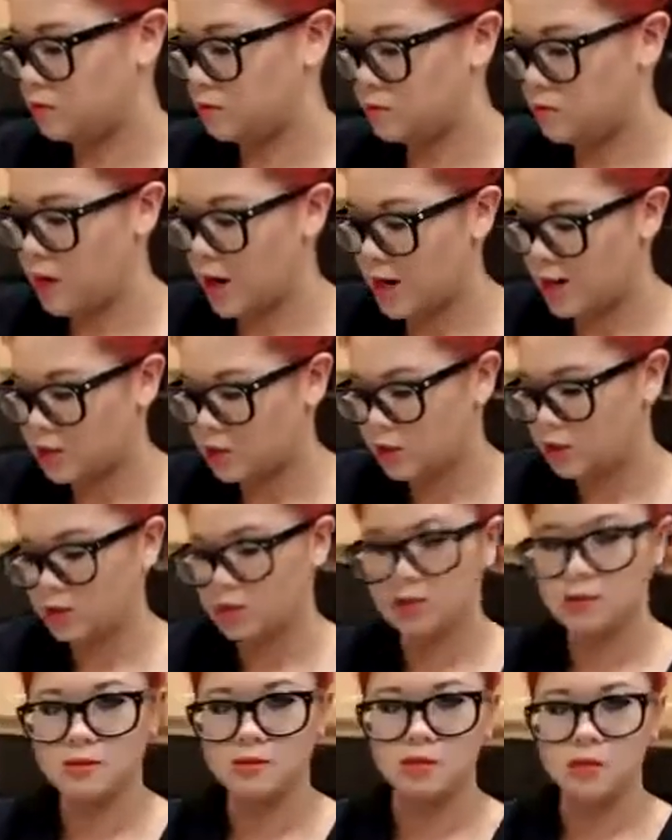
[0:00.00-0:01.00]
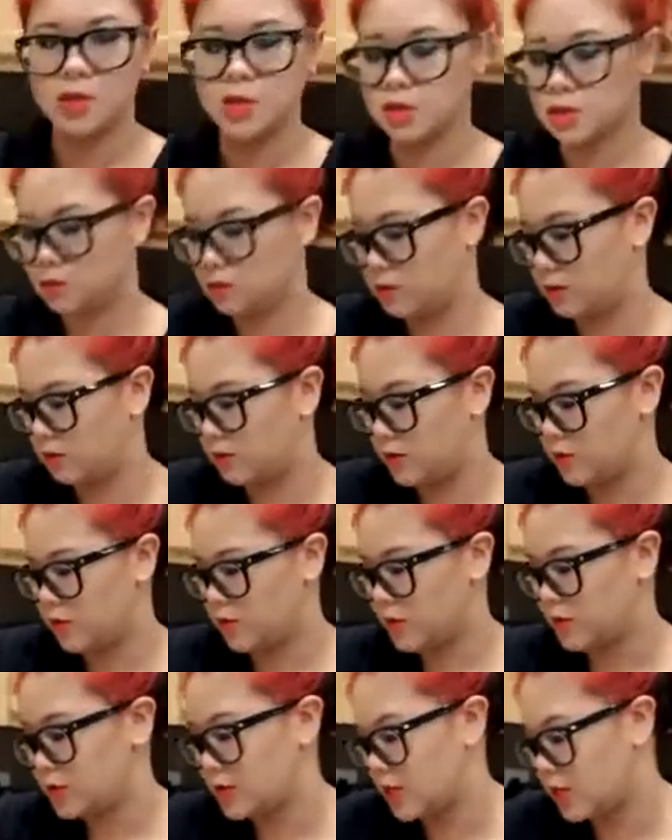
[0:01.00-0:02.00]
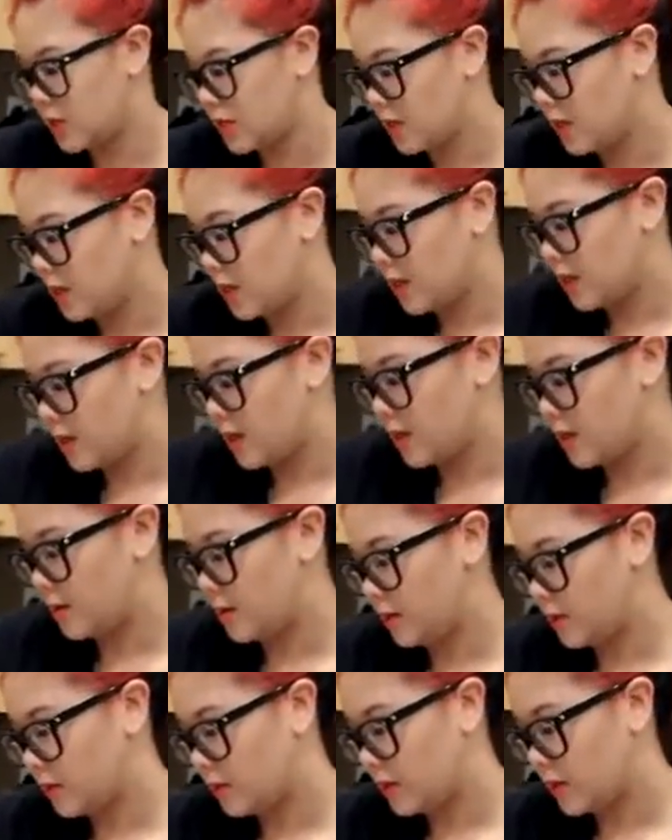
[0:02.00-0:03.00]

washed or rinsed, whatever you want to say, and